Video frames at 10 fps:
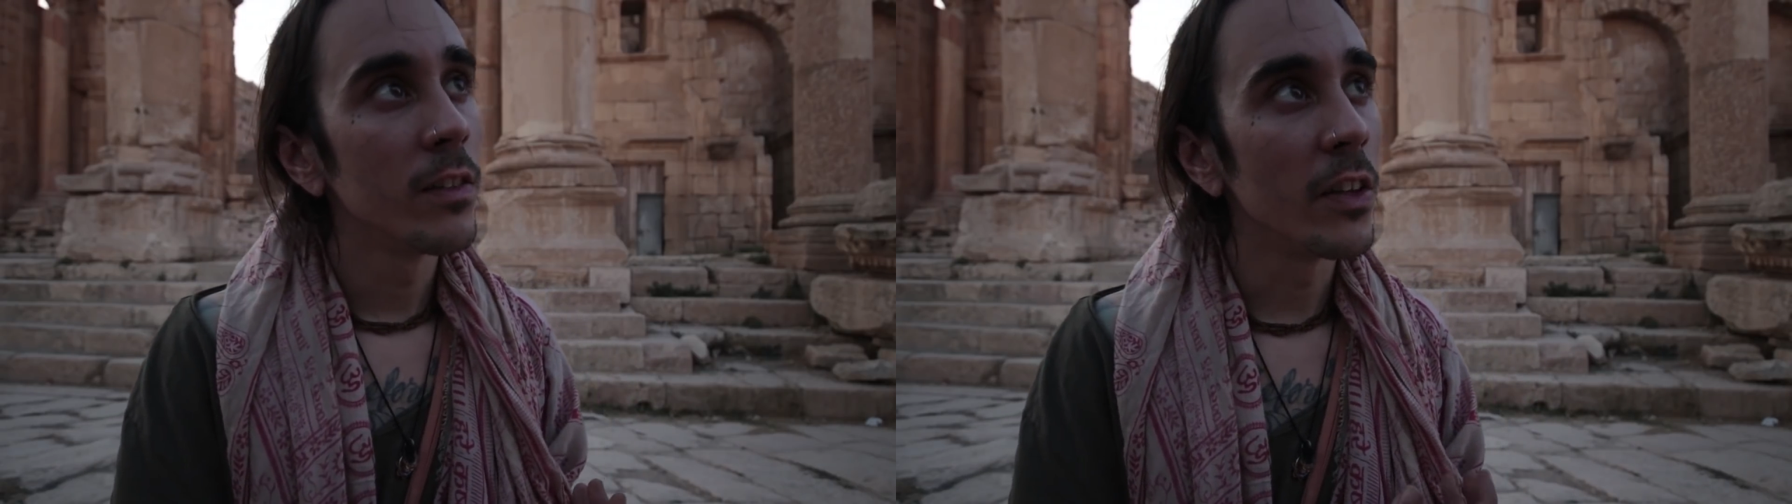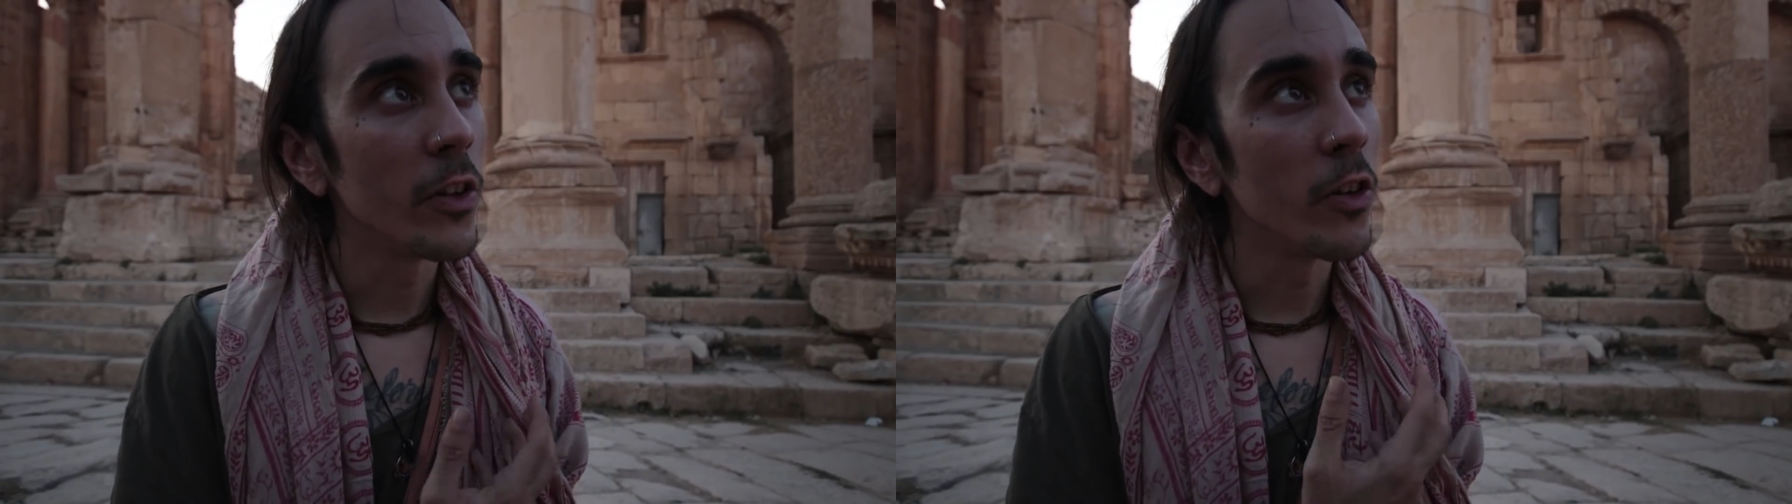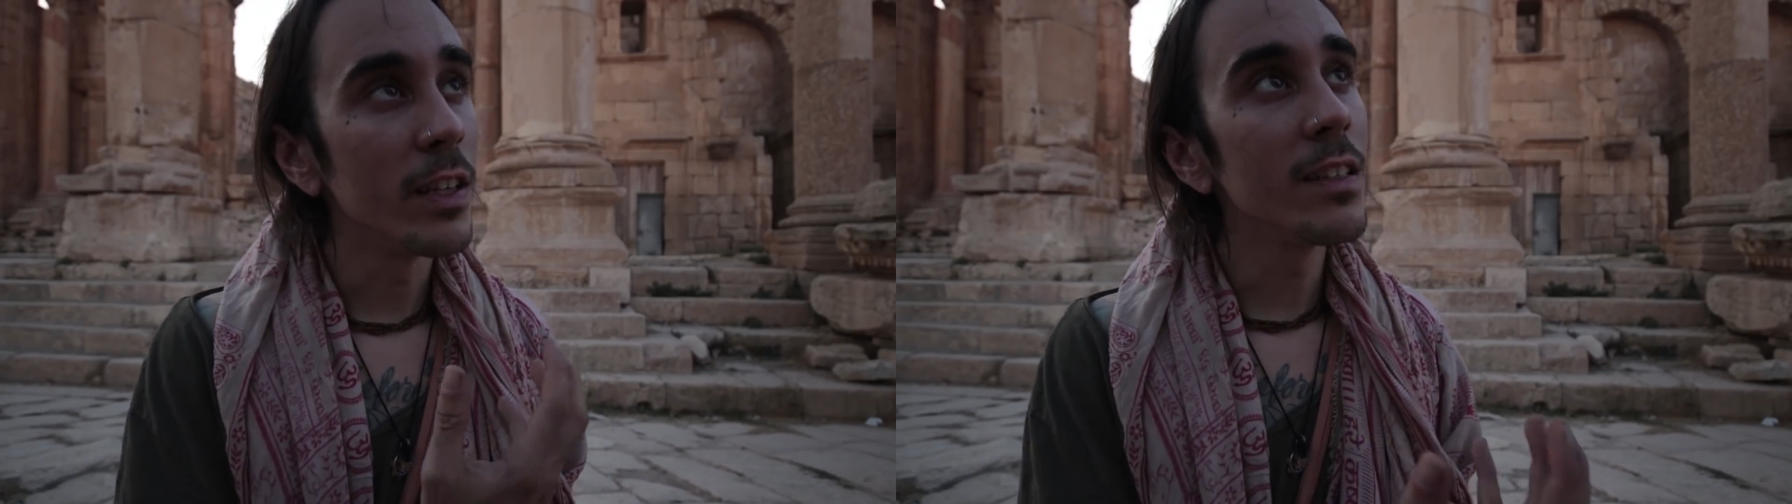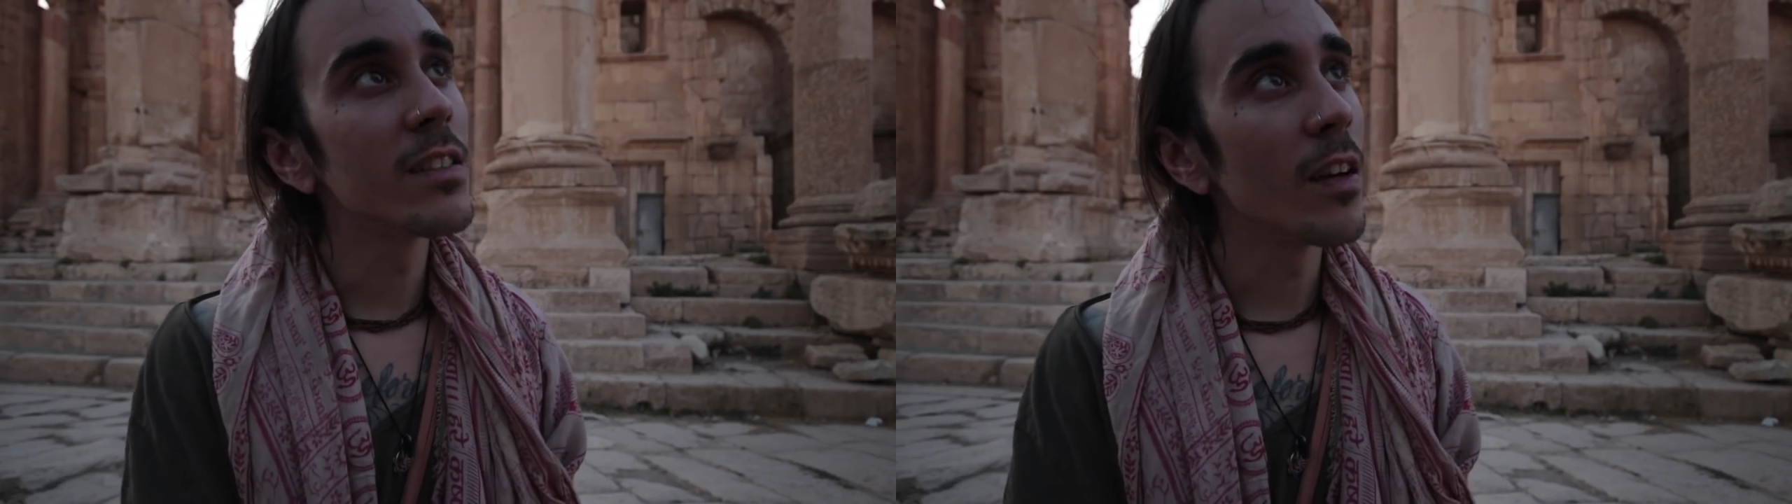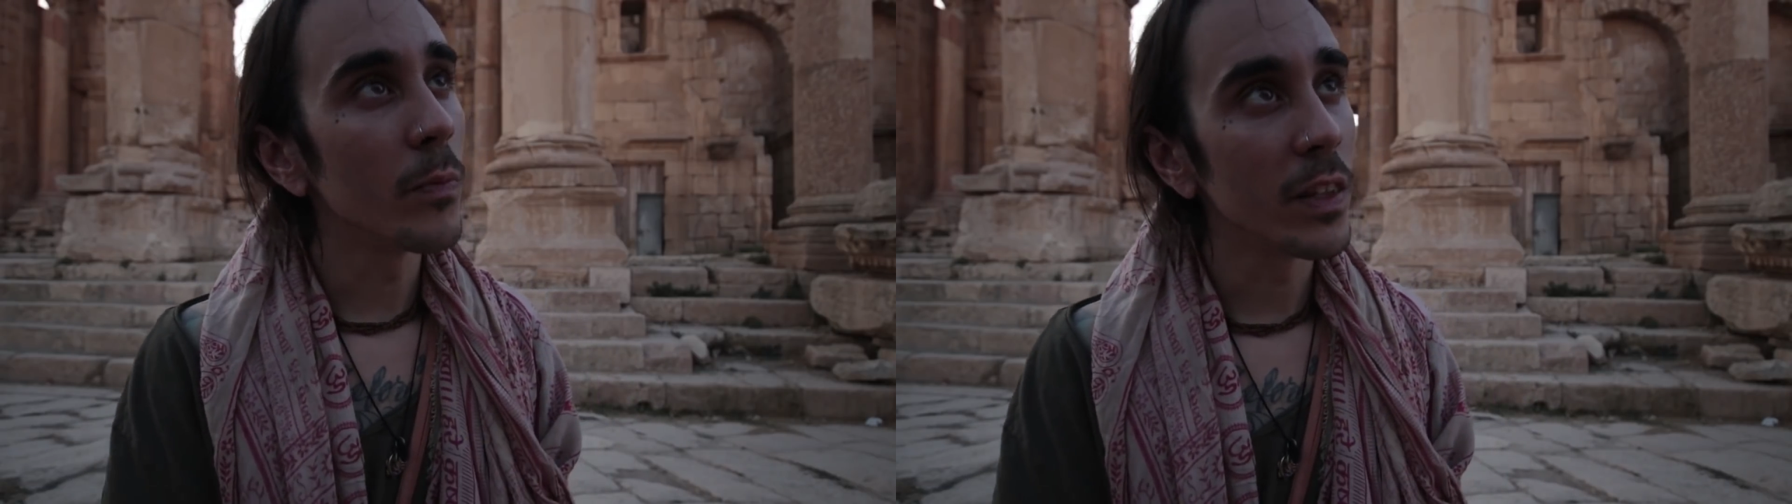that there is
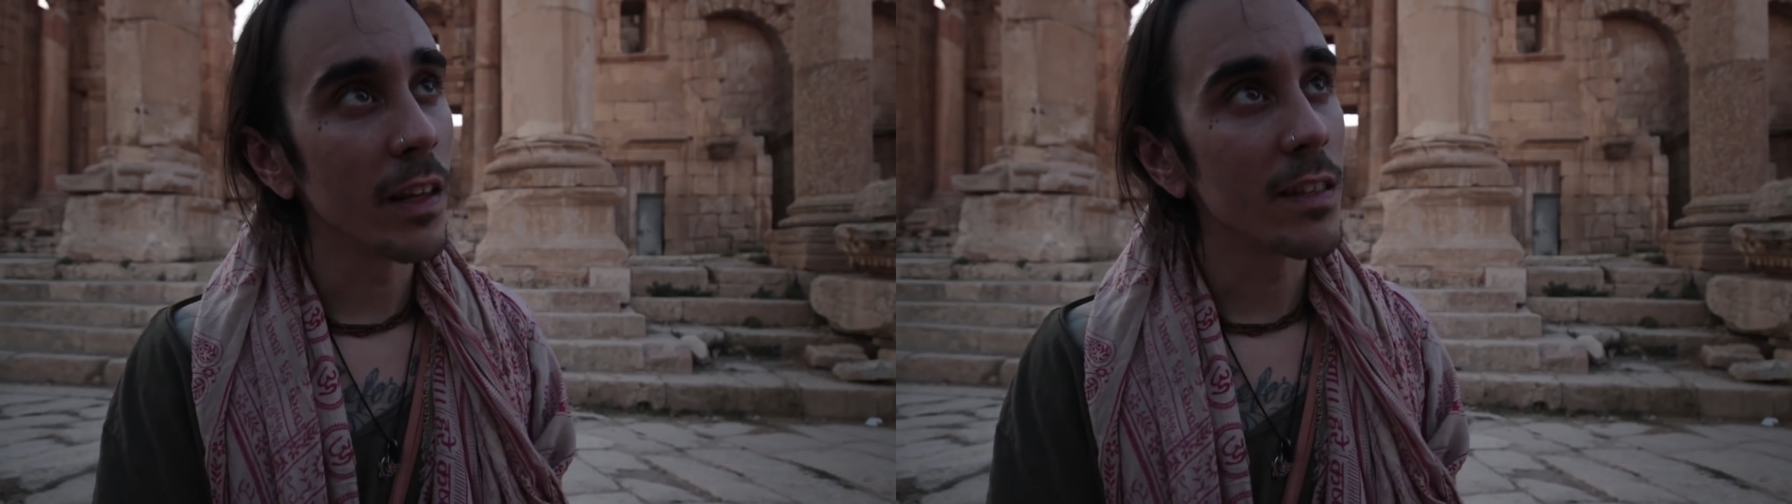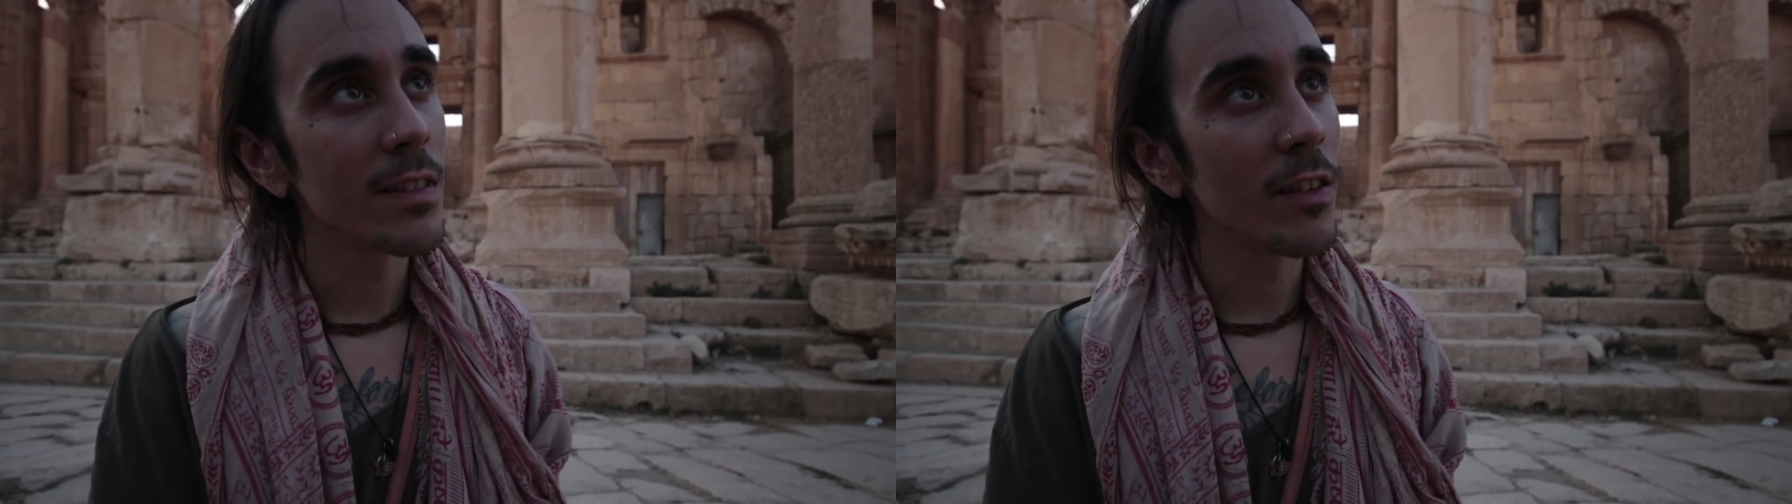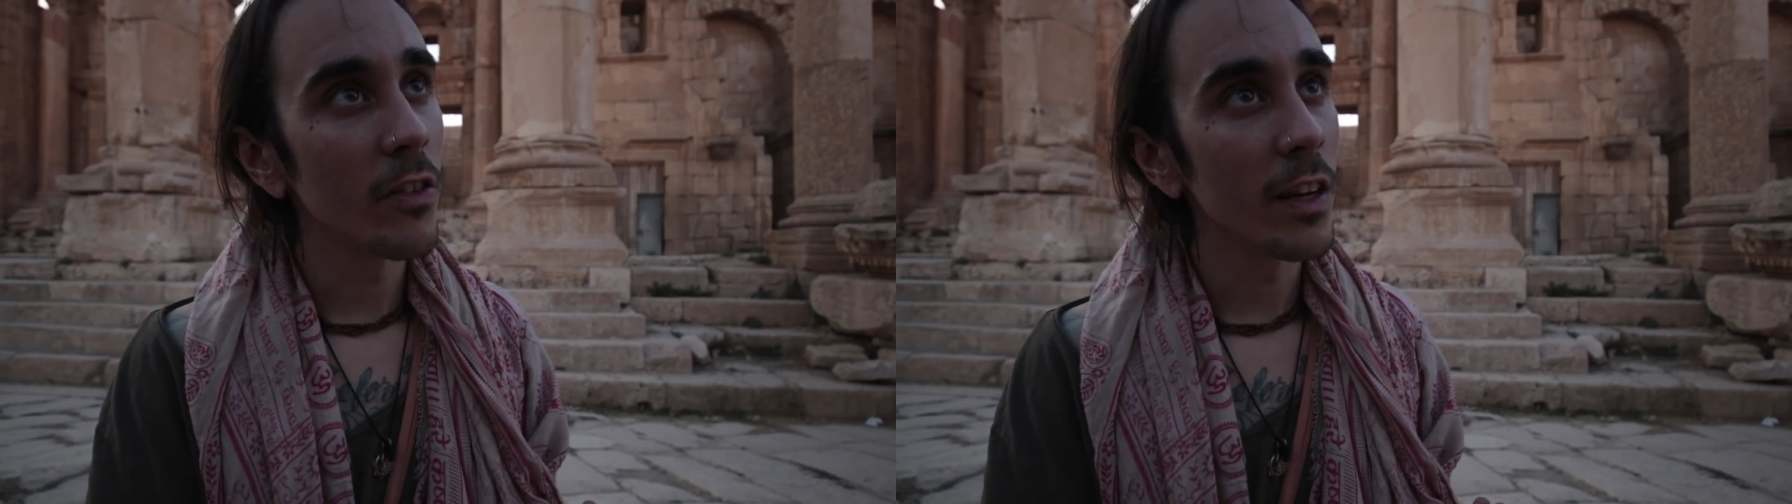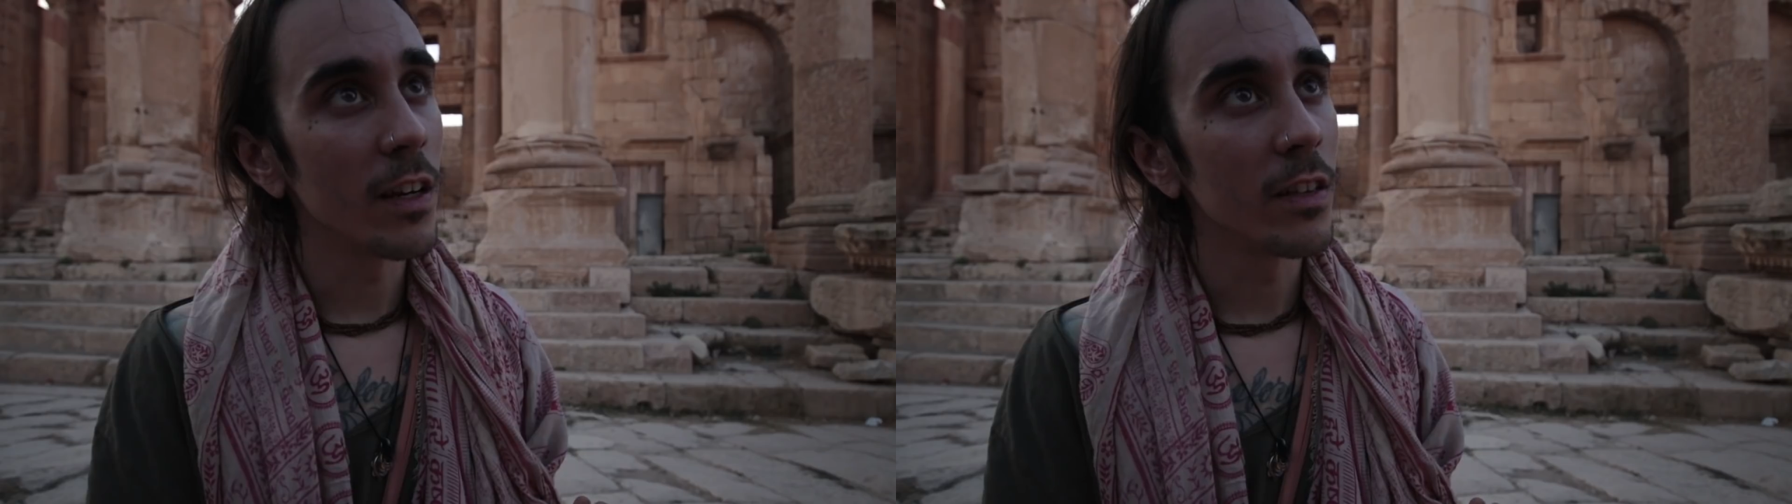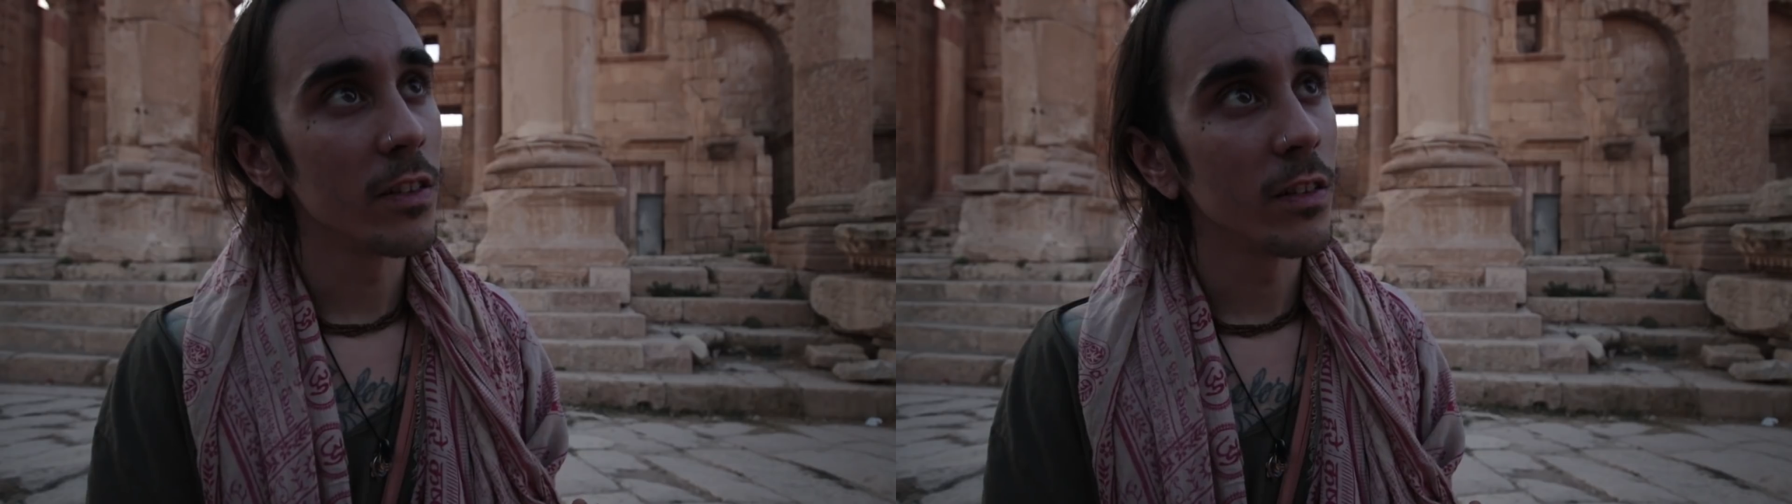something that's still there,